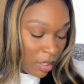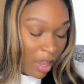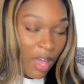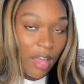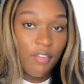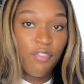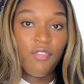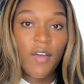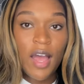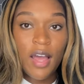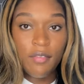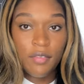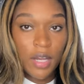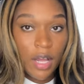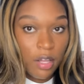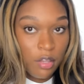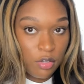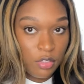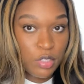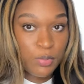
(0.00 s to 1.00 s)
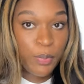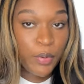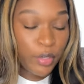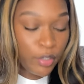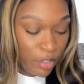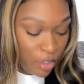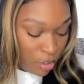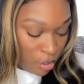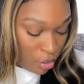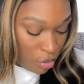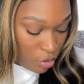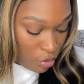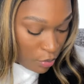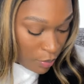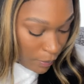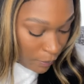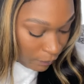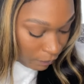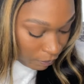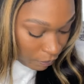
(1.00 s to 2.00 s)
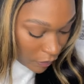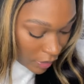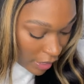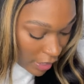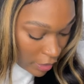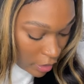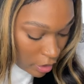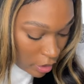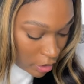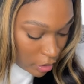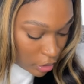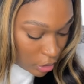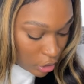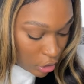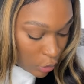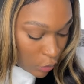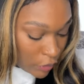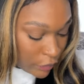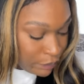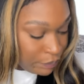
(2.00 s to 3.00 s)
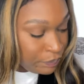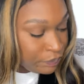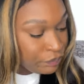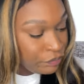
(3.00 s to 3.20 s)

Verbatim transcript: like $5 per cube at another store.